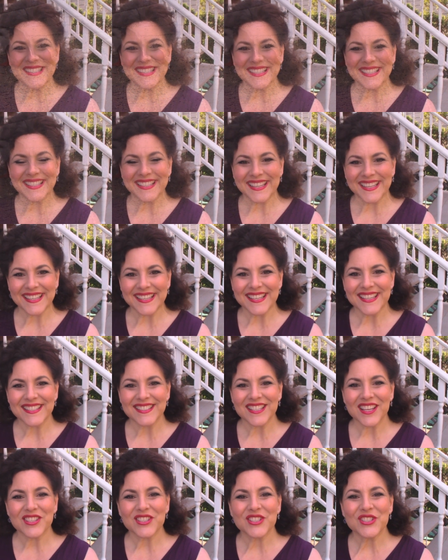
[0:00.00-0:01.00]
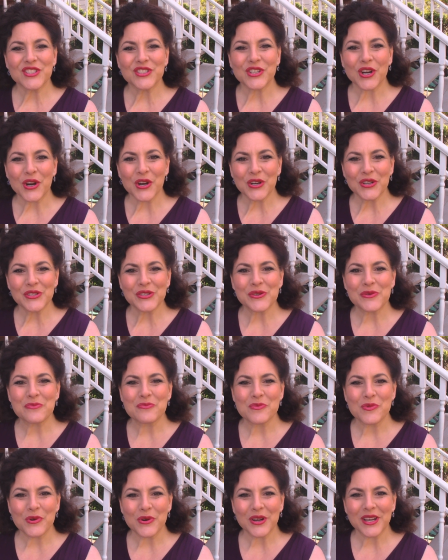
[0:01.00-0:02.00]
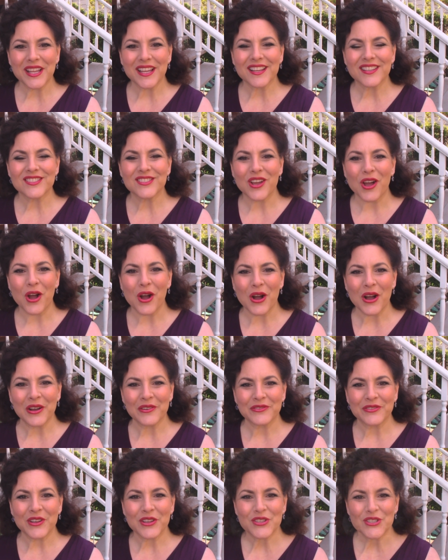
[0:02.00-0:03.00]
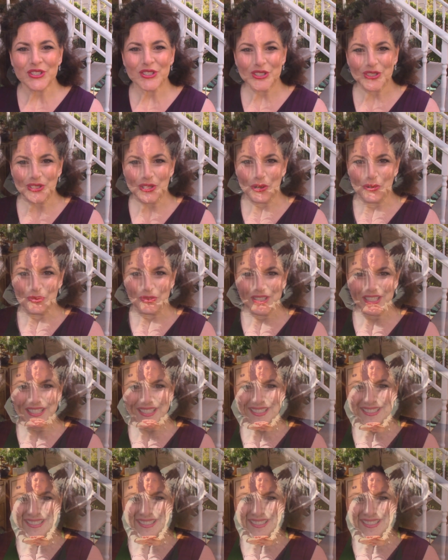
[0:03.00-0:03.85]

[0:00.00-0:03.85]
thing is start your mornings off slowly.